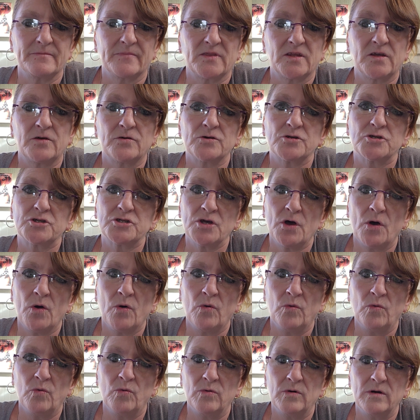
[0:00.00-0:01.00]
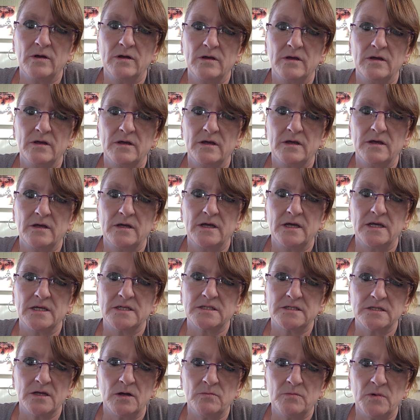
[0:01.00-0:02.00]
your soul is
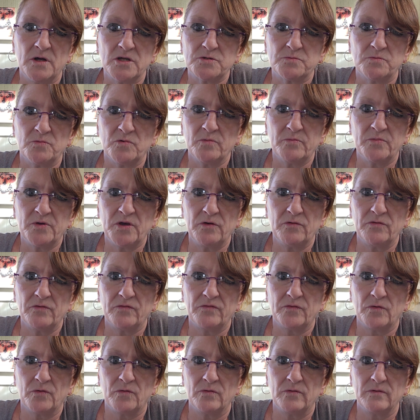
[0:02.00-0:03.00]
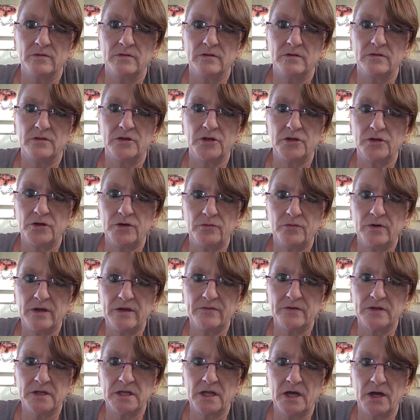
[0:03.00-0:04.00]
so much more beautiful than you
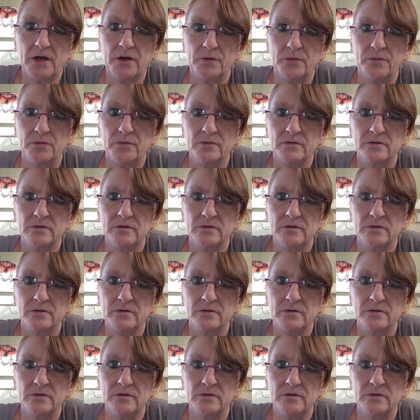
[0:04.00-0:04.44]
even know.